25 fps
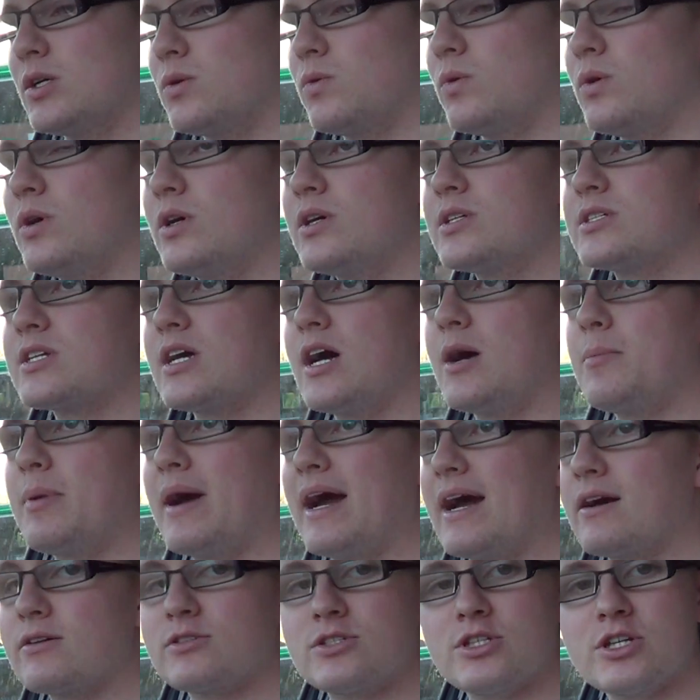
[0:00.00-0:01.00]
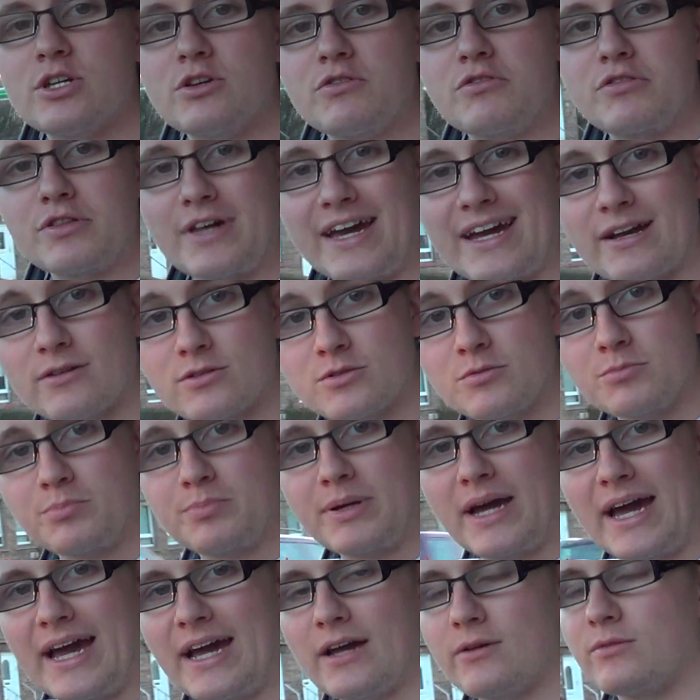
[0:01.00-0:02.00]
was about
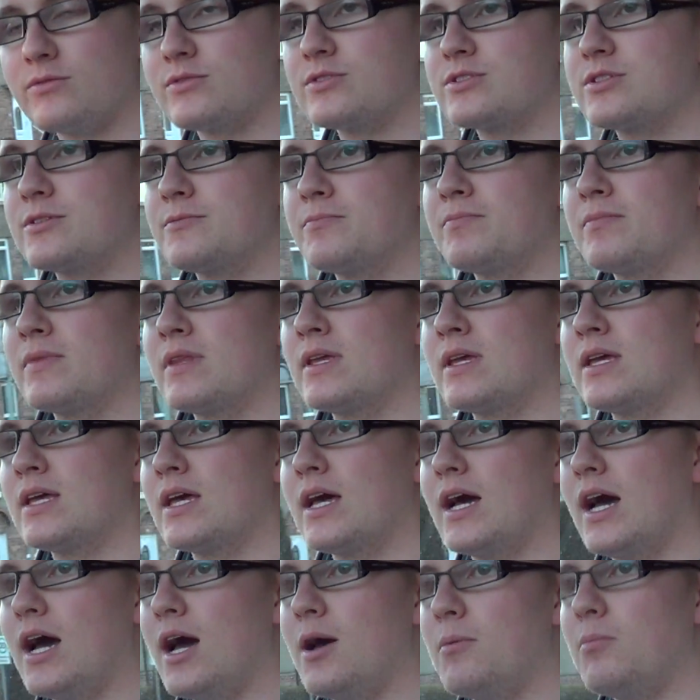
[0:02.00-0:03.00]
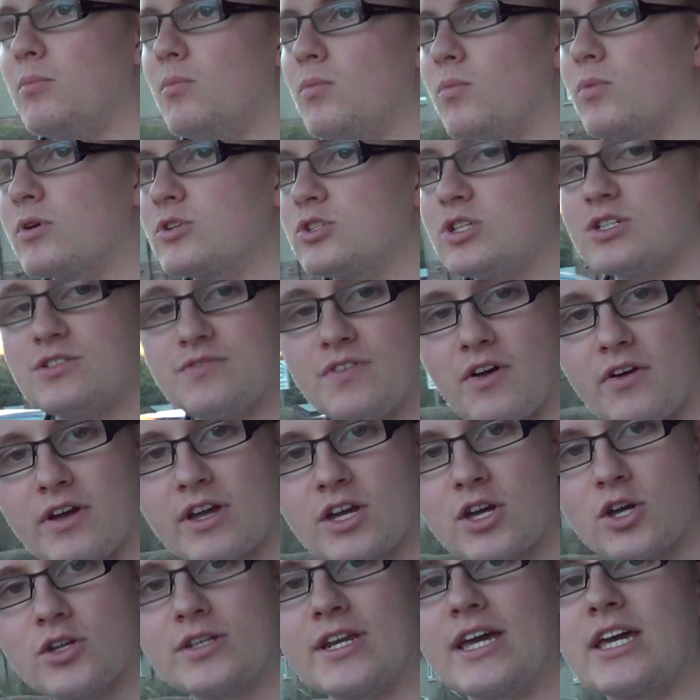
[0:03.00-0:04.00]
£2,000, which is
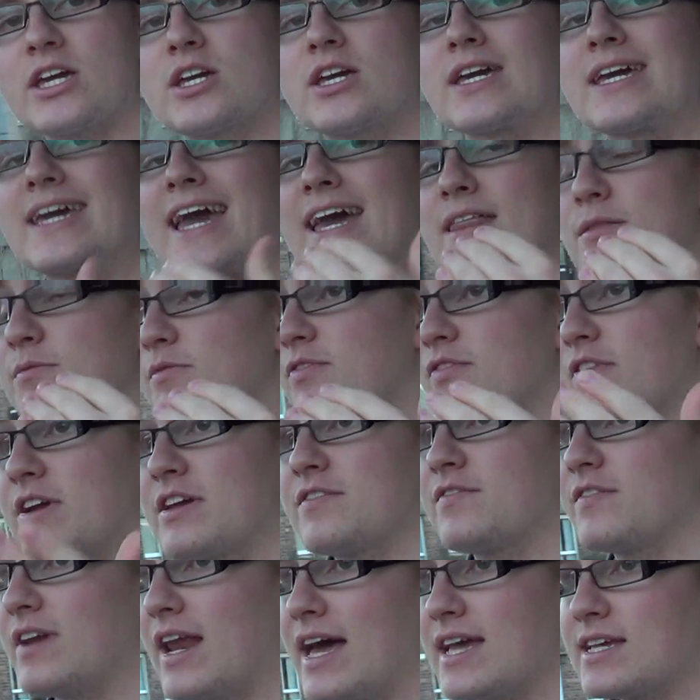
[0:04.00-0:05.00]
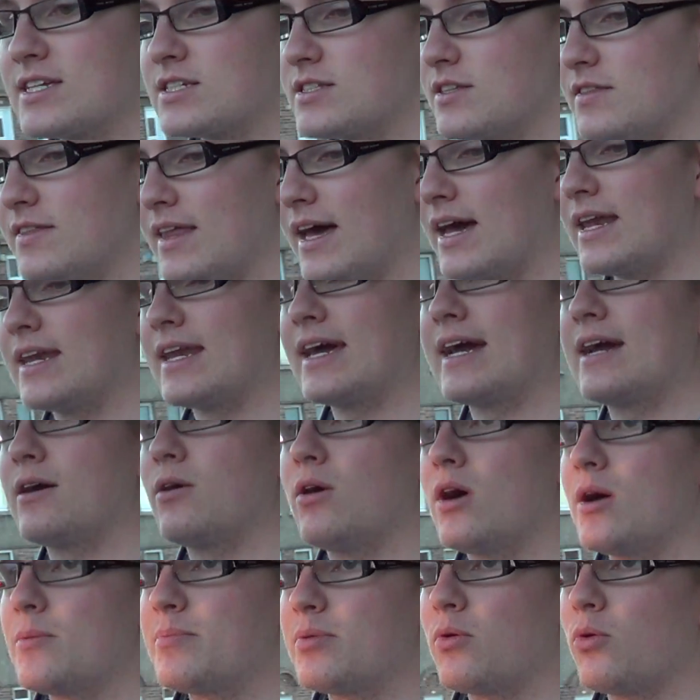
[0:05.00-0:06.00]
very good. Now you can get them for even less than that
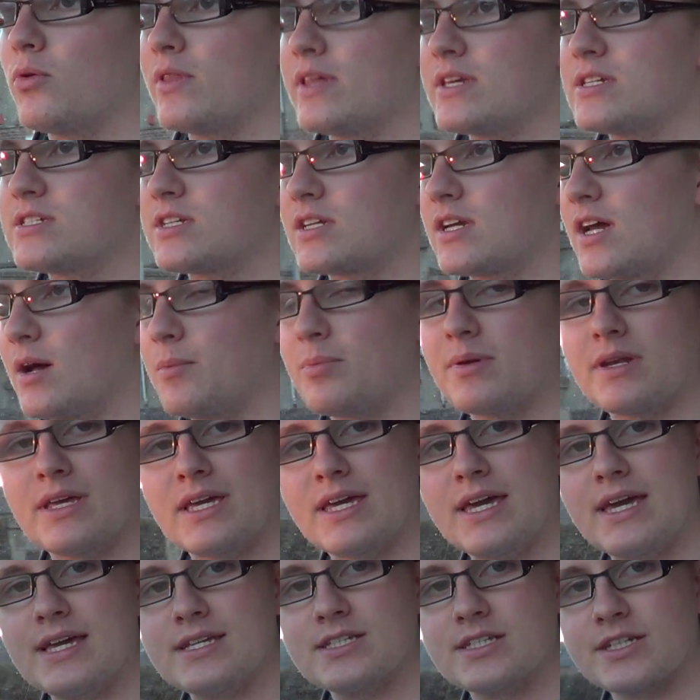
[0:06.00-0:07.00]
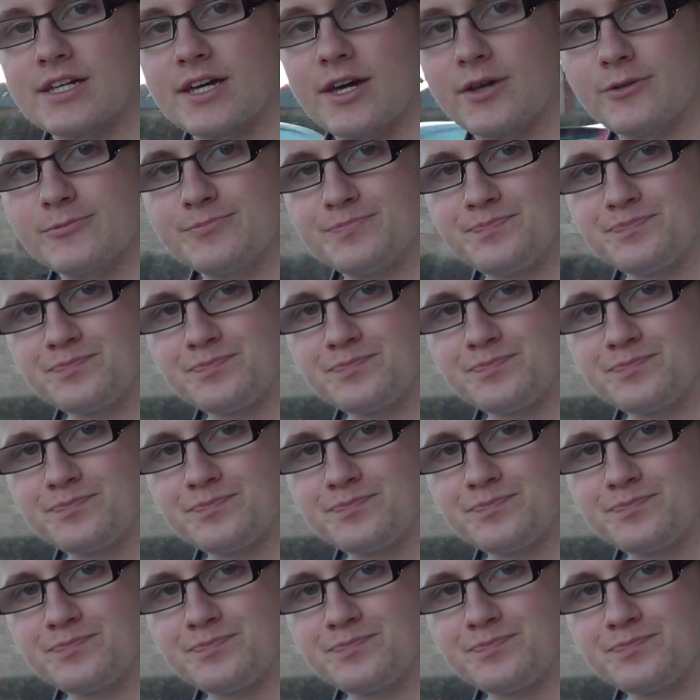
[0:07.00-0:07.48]
now. I bought this a couple of years ago.